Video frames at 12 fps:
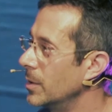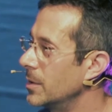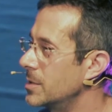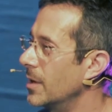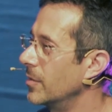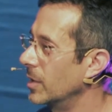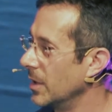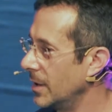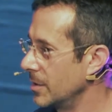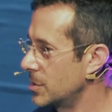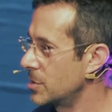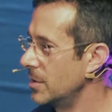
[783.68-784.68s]
to have a
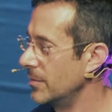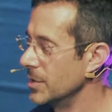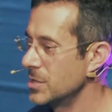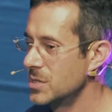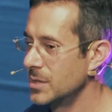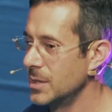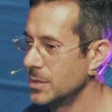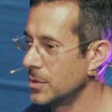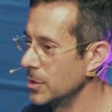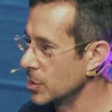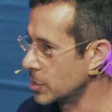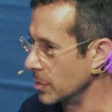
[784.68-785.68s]
cloud service that's
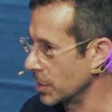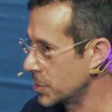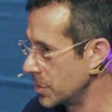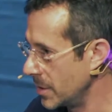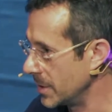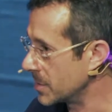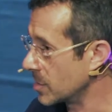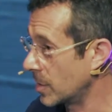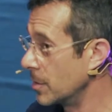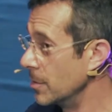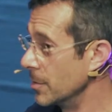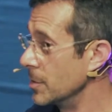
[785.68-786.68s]
gonna structure and
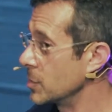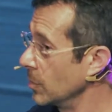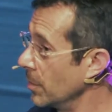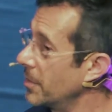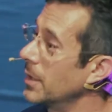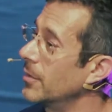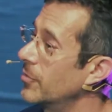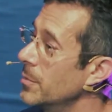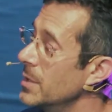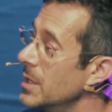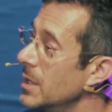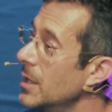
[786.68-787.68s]
secure this whole thing for
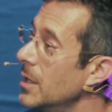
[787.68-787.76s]
me